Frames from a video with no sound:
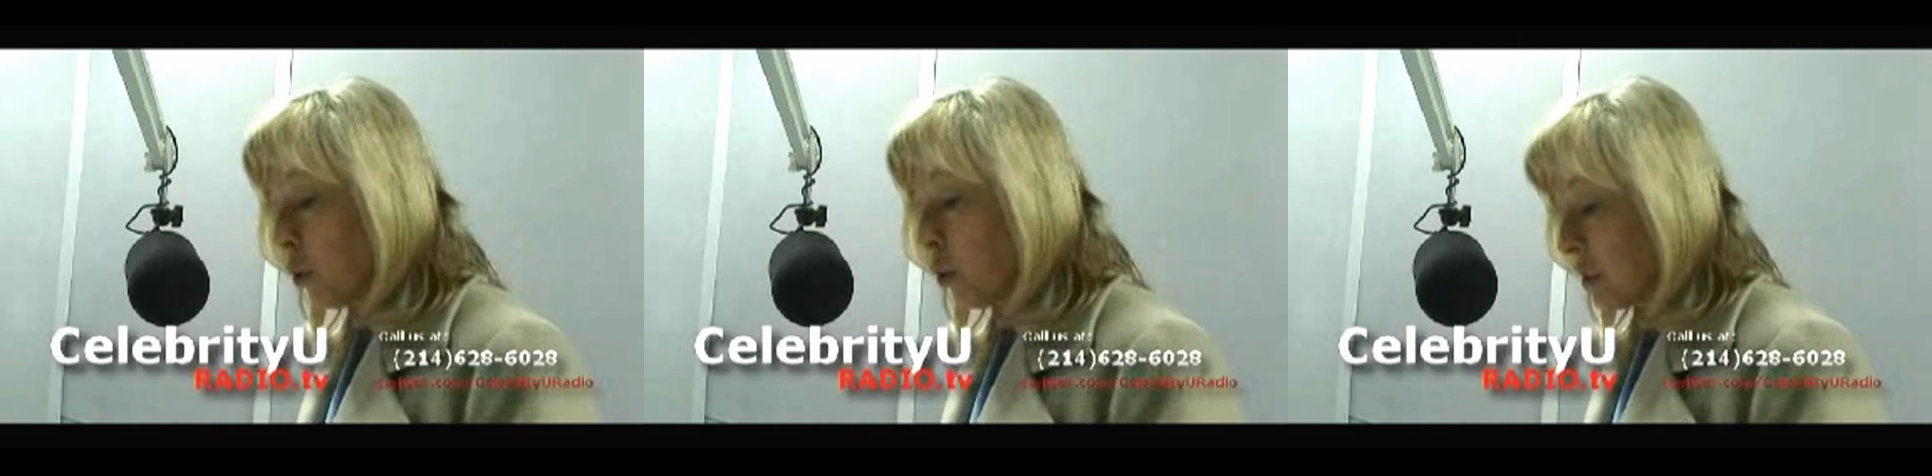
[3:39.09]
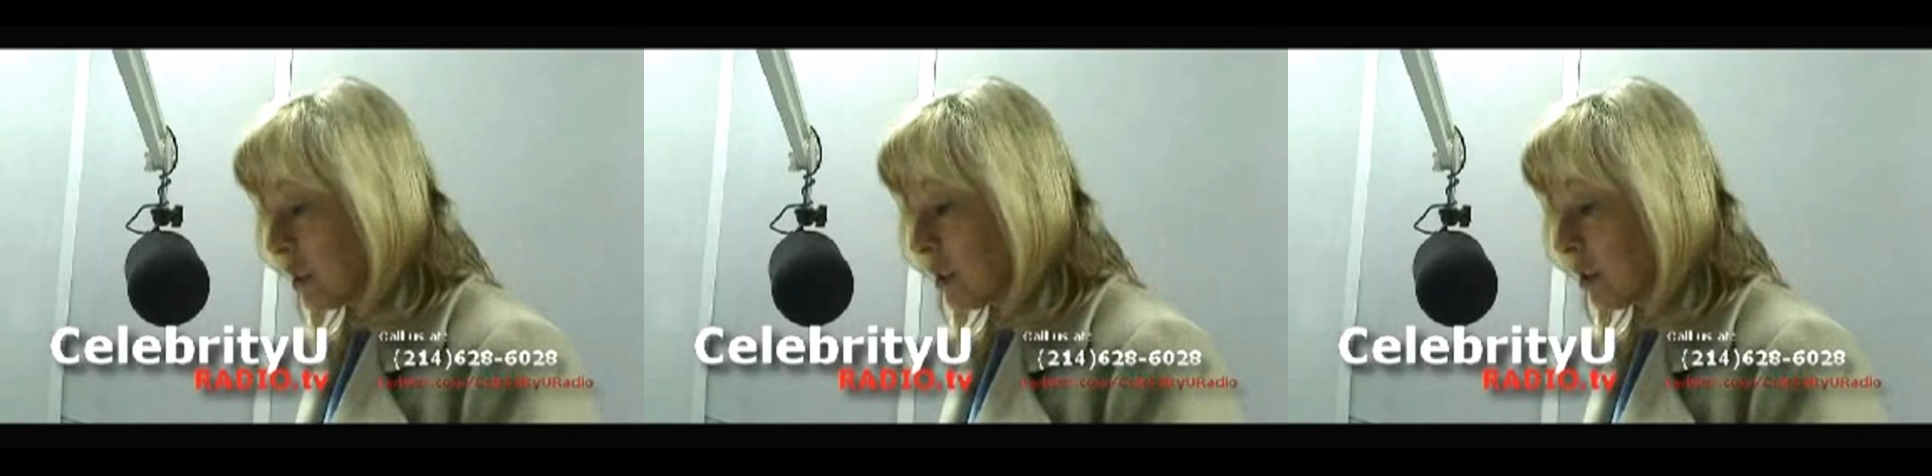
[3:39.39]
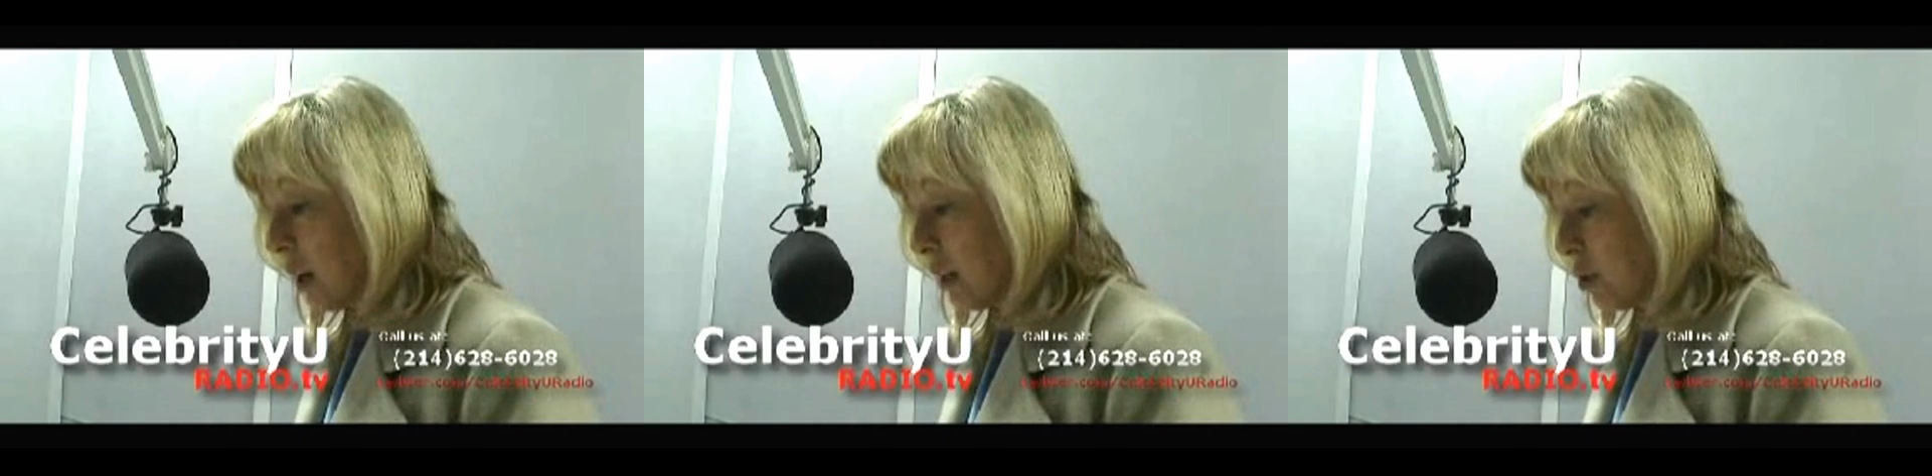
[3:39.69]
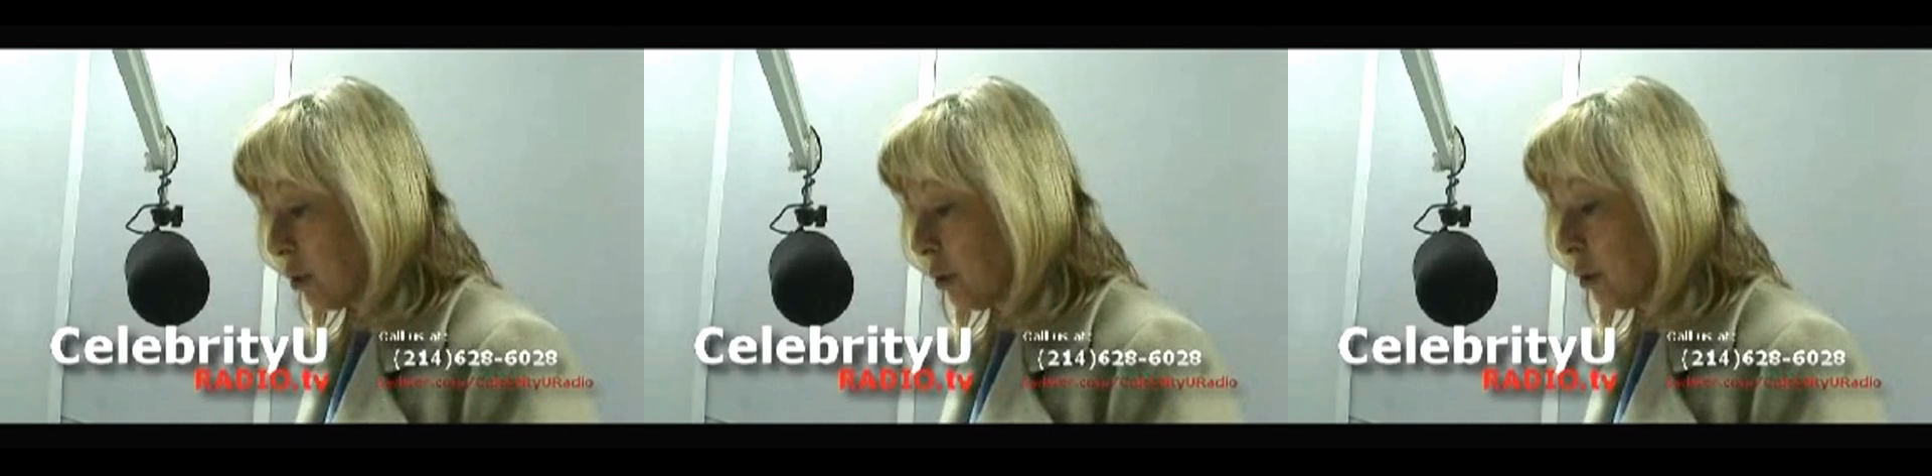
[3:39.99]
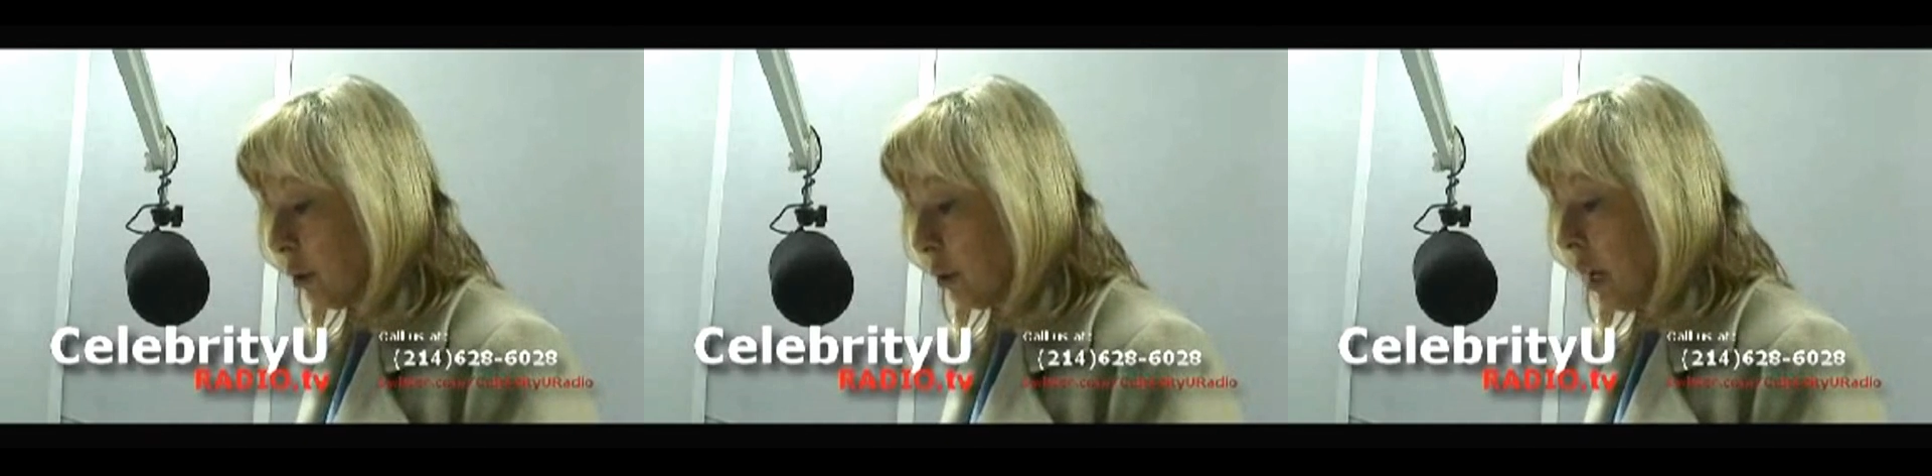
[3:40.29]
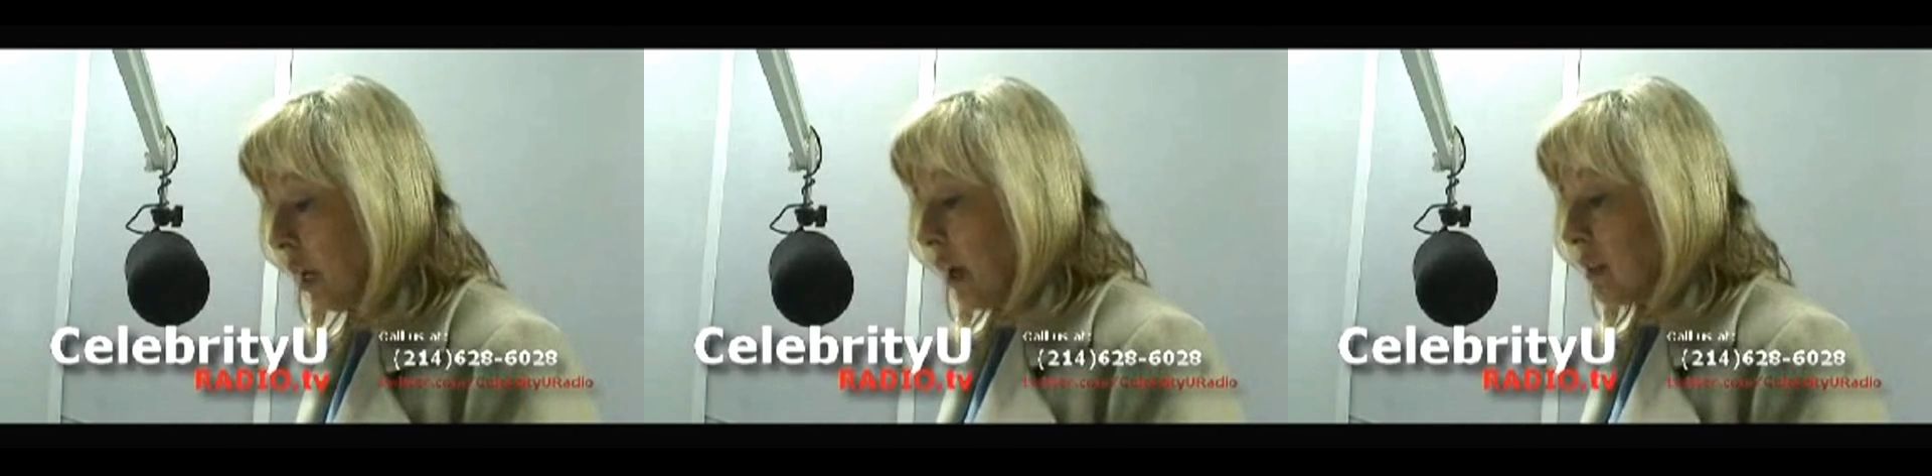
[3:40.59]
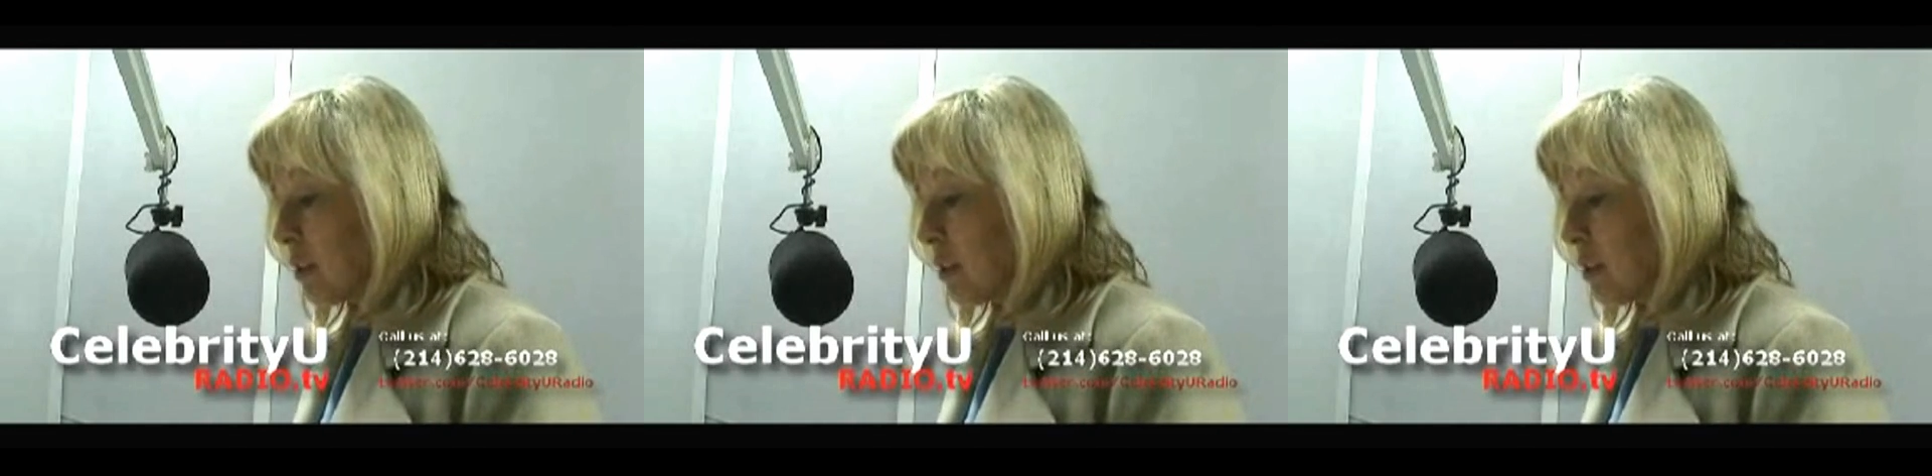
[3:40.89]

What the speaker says: importance to Google.